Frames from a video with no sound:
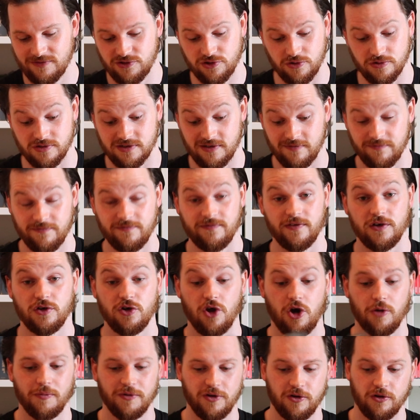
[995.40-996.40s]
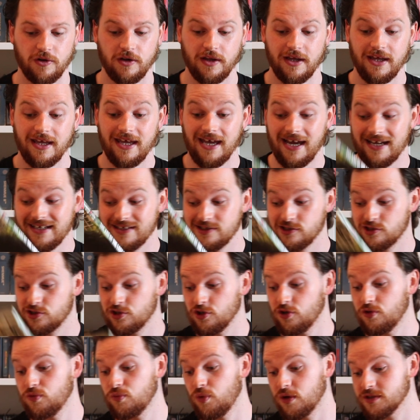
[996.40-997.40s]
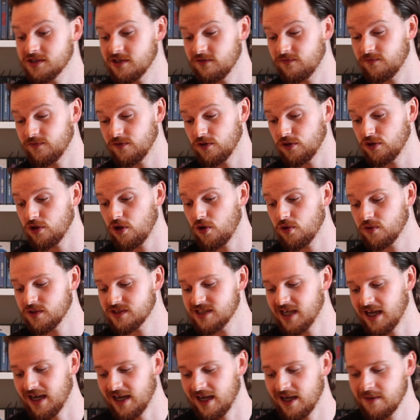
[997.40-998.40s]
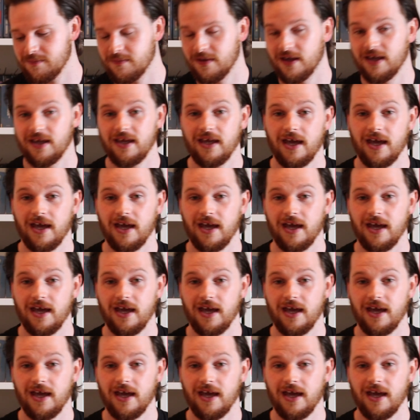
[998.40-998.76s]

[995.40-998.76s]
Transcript: just phenomenal, and this is something I wanted for a long time.